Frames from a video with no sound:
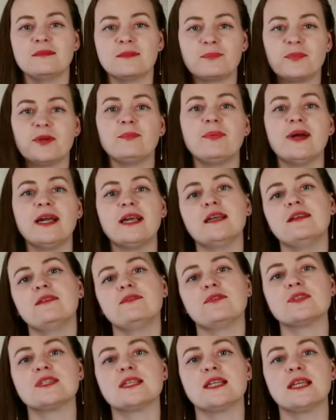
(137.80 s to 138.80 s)
preparing
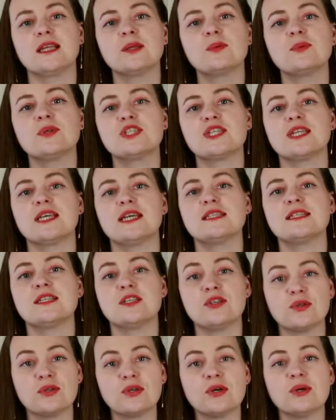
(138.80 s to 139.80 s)
for the language test,
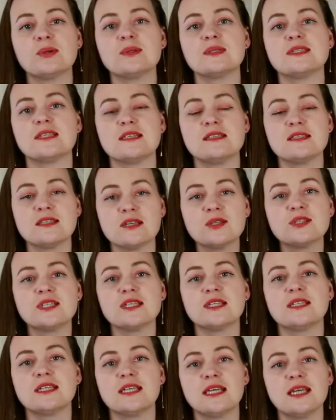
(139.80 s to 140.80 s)
you know the
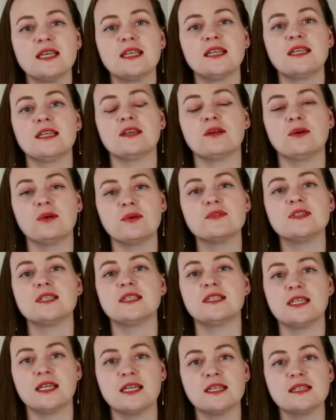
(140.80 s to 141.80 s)
certain date of the
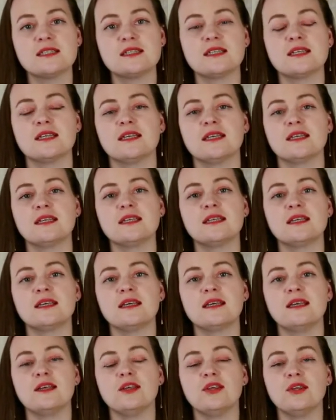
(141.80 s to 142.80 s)
test, and
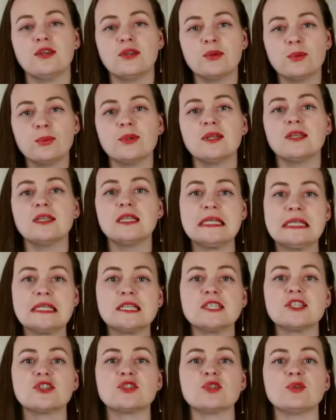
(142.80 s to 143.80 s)
you will
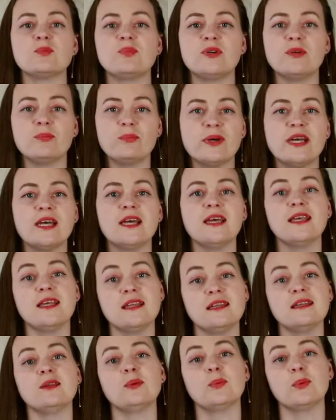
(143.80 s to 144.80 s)
need to prepare
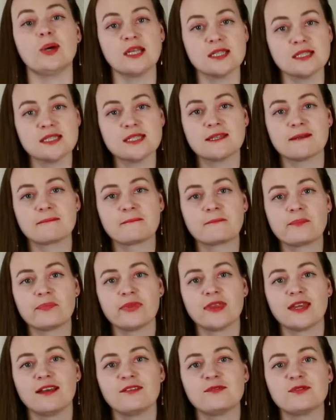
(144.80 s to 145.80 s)
in advance.
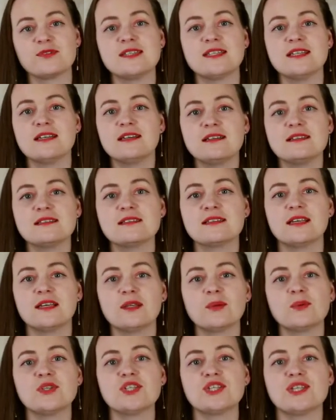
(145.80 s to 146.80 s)
For serious
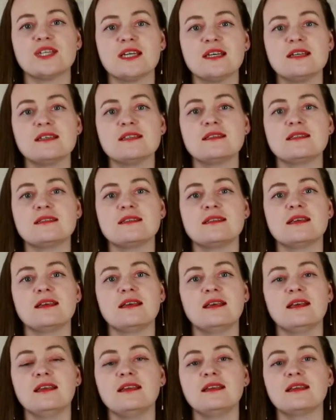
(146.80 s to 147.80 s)
language tests,
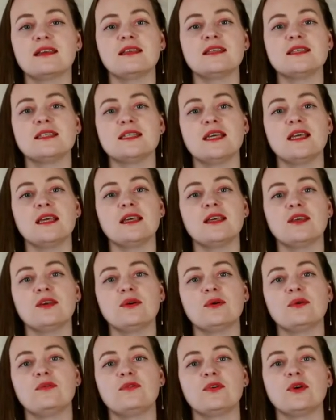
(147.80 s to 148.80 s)
it can take
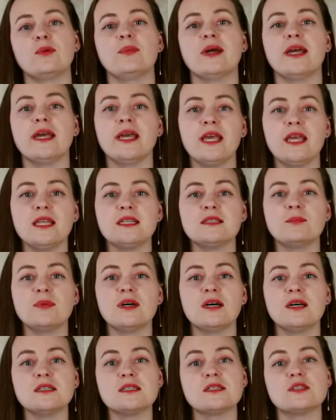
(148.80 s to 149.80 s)
you from 8
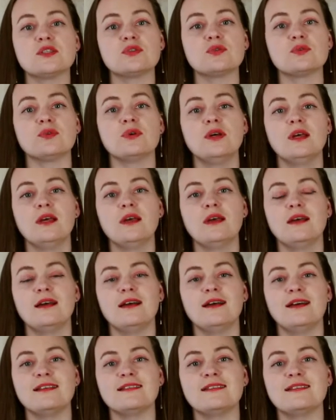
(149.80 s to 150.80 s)
months to
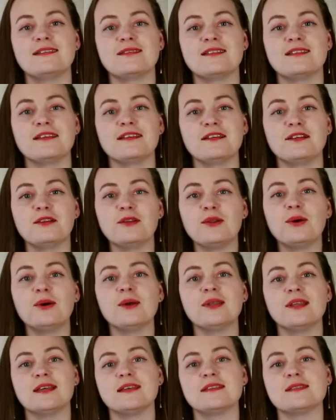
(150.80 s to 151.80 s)
as
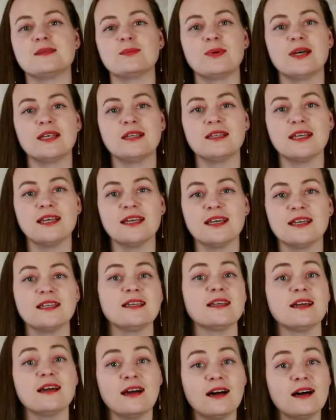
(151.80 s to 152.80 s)
long as 1.5
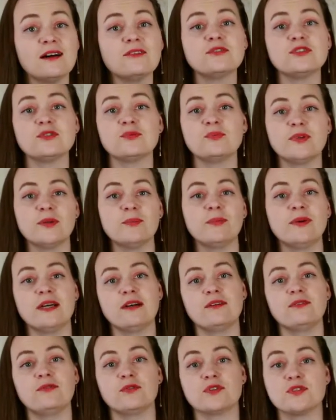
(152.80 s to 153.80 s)
years to
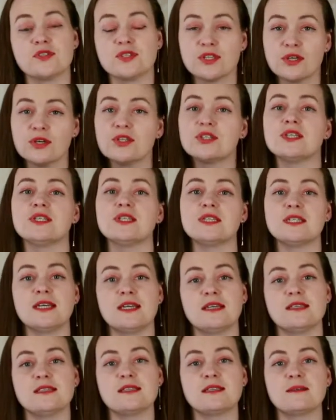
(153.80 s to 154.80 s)
prepare for certain
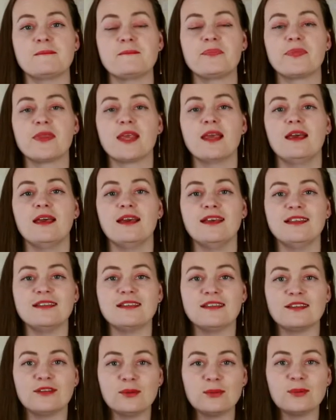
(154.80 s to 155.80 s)
test.
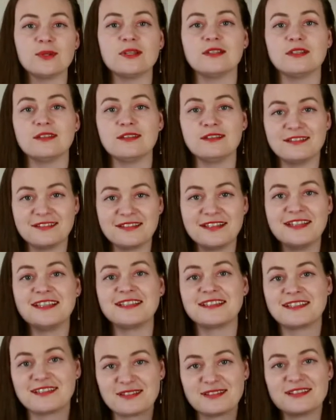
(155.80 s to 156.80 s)
And you will
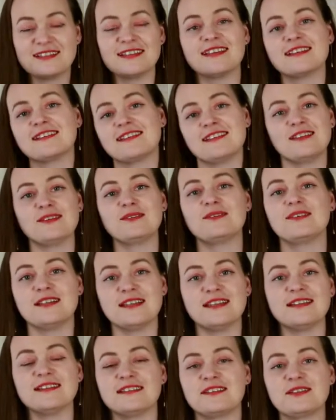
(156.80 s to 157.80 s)
need to think that you will
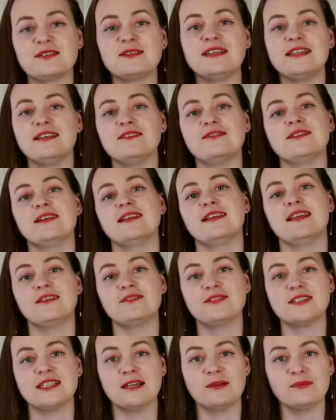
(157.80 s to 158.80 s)
need to leave
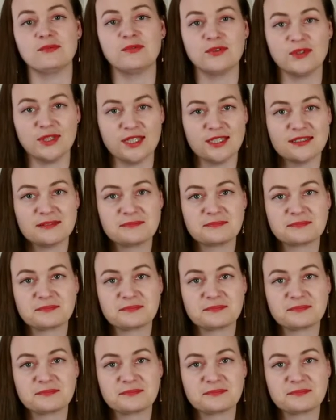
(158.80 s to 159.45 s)
enough time for it.